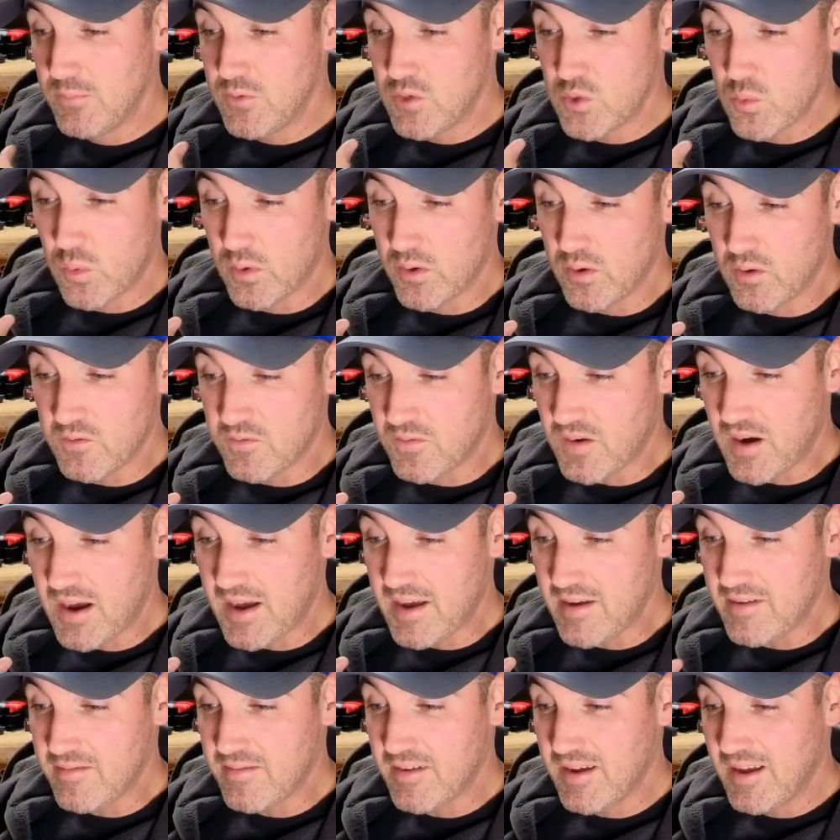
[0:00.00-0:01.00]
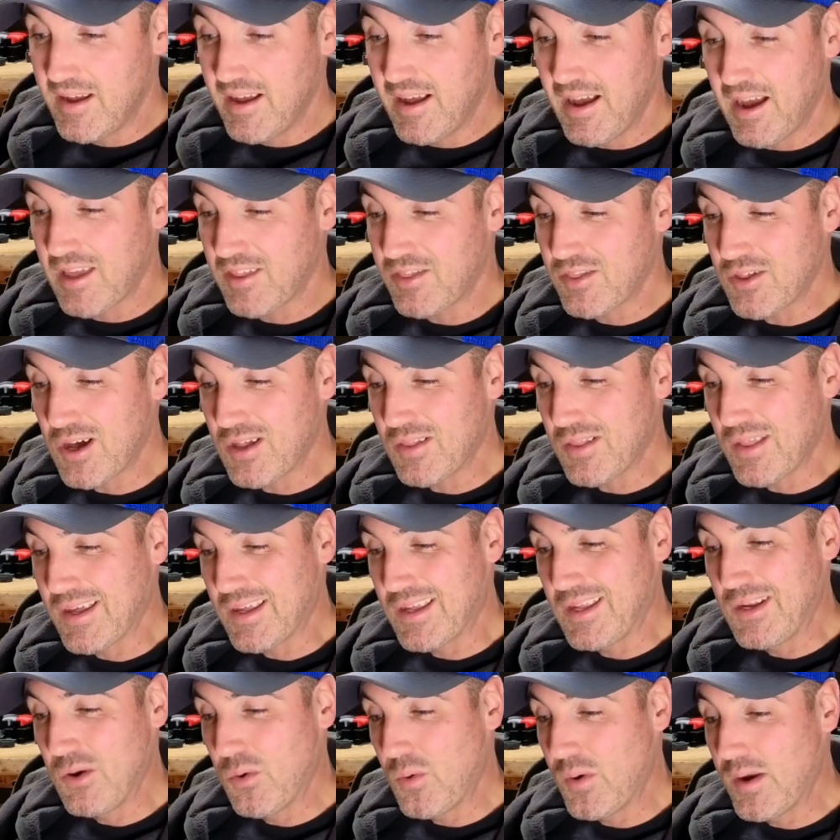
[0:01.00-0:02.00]
to 105, I thought,
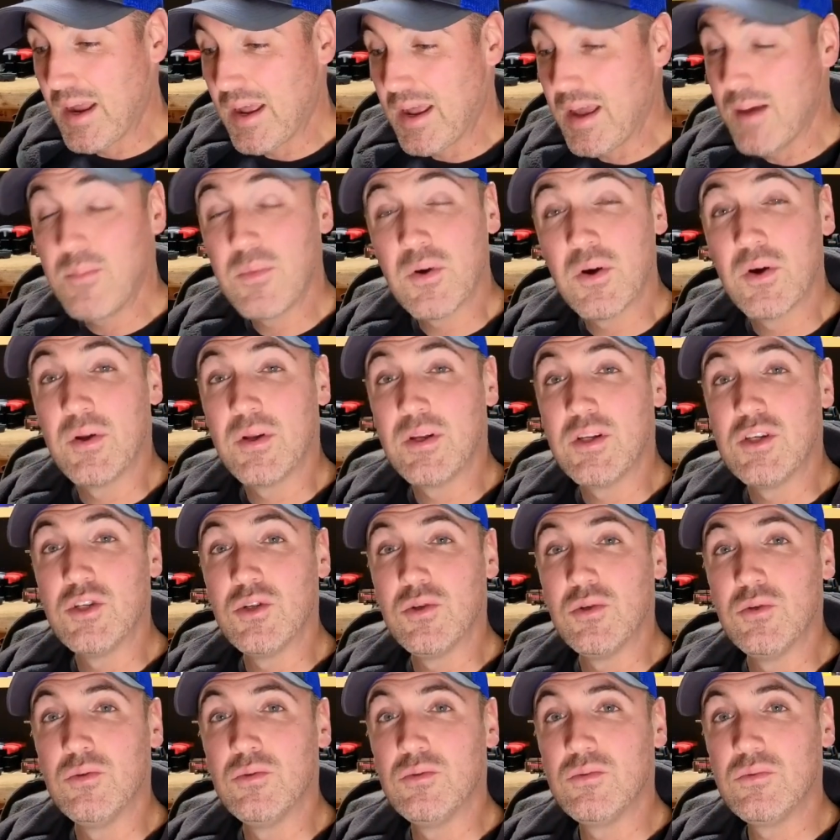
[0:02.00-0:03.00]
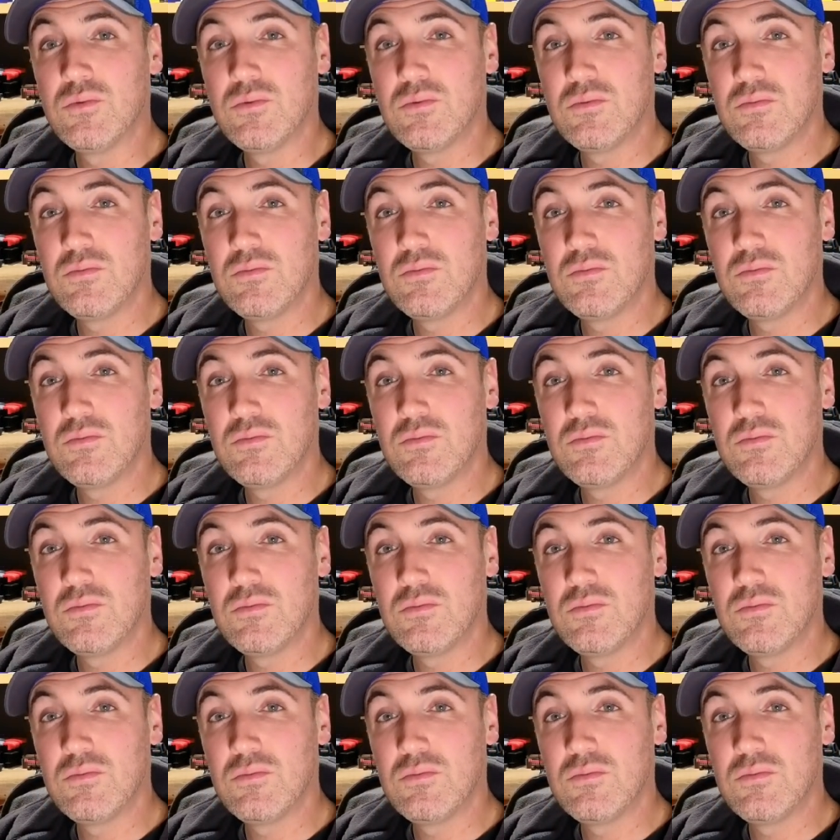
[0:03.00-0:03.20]
like, you know what, I am going to